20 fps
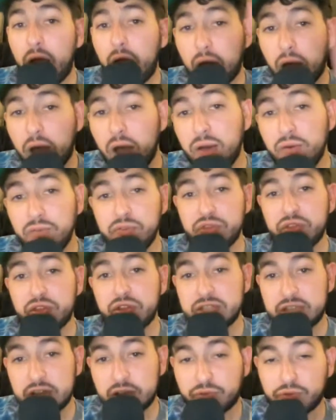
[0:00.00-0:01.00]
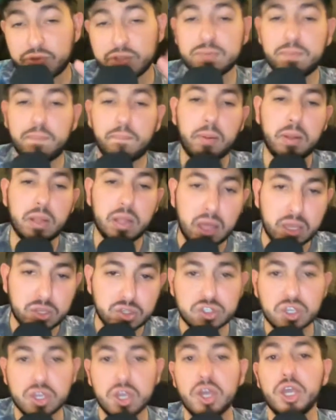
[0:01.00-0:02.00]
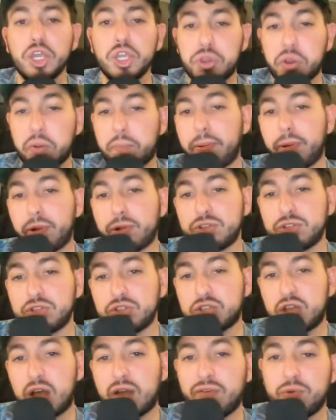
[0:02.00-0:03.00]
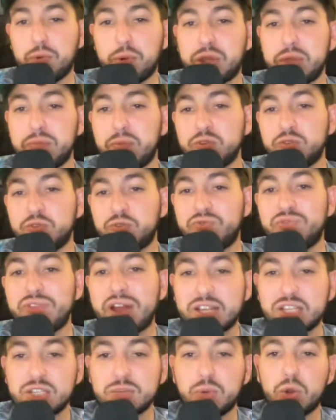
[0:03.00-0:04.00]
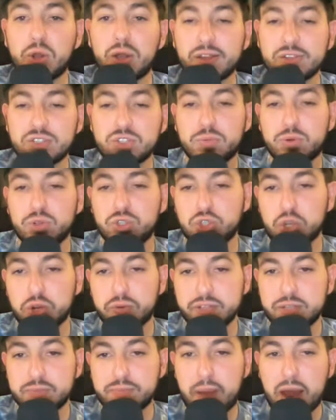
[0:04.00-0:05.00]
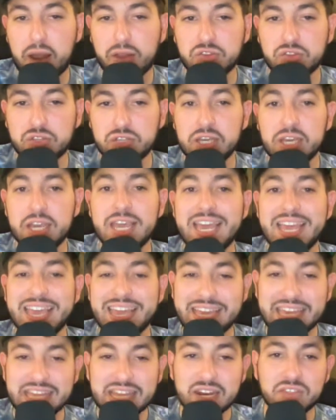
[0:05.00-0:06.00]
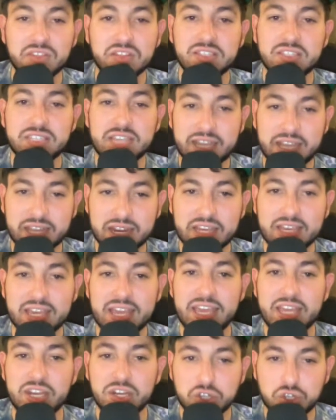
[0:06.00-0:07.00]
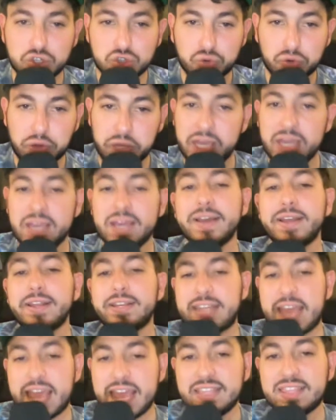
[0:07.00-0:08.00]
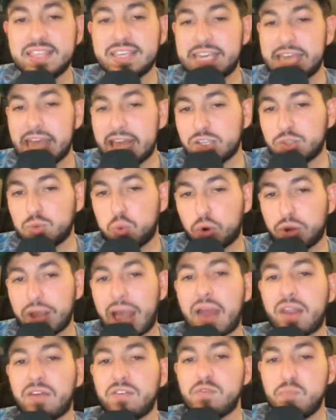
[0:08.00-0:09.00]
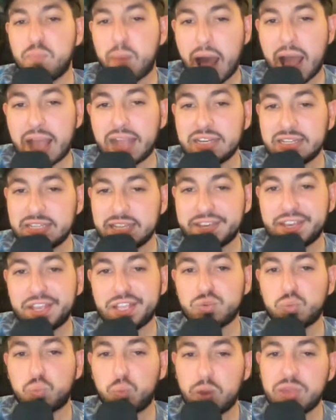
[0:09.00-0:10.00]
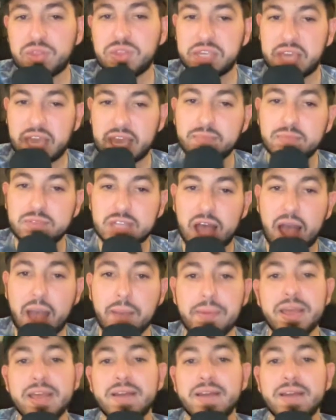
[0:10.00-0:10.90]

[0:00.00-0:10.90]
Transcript: of the difference. Plus, your purchase is covered with the most flexible customer service policy in the ticketing industry. Take the guesswork out of buying tickets with Game Time.